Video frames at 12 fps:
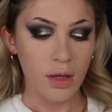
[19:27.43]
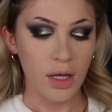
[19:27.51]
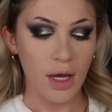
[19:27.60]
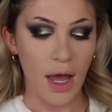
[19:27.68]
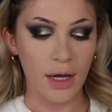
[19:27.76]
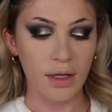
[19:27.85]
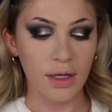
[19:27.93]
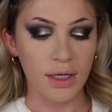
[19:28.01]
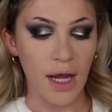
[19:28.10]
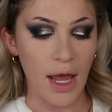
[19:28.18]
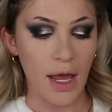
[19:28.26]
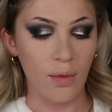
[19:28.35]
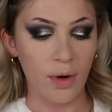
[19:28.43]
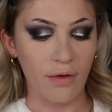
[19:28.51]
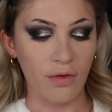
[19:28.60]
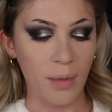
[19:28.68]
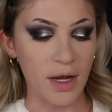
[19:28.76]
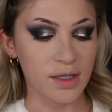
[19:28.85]
the end of the day
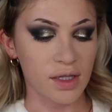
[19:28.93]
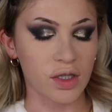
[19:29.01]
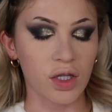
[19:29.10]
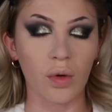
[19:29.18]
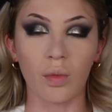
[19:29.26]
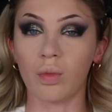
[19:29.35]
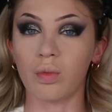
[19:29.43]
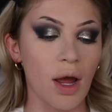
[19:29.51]
whenever my sister